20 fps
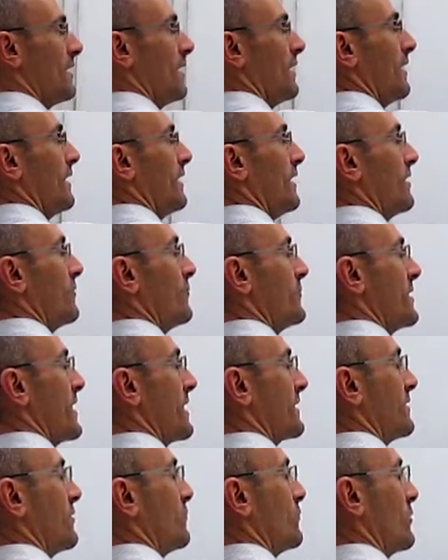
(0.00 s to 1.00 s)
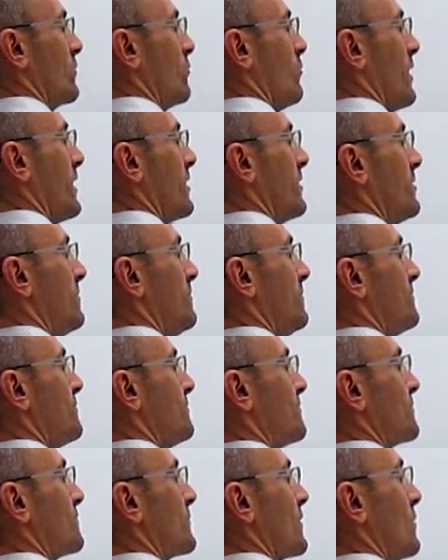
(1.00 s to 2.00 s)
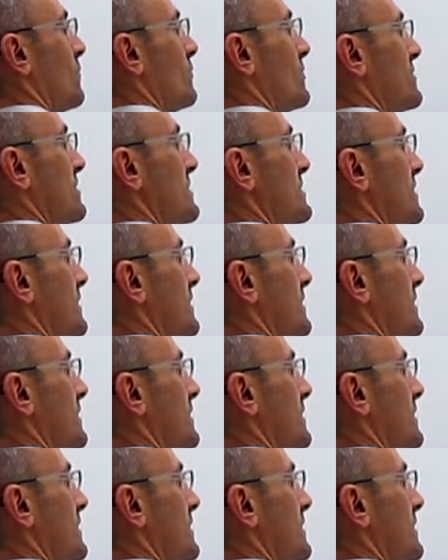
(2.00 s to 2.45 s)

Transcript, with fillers: uh, reacting with water, which is